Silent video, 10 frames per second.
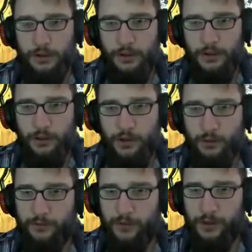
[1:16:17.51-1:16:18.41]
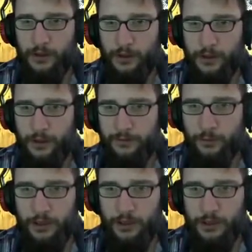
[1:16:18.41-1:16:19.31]
it's going to be fun. I have to
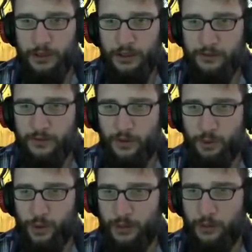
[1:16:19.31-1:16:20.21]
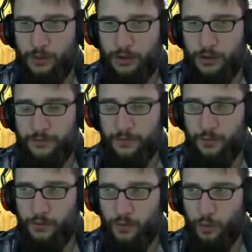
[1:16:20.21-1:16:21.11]
be kind of quick about it. I have to
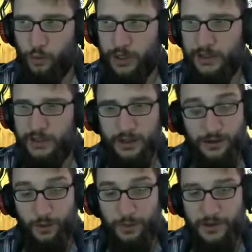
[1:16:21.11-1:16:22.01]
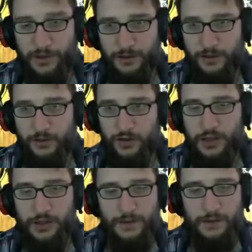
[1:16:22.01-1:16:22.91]
quickly open the
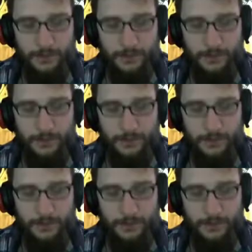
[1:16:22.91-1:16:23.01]
chest.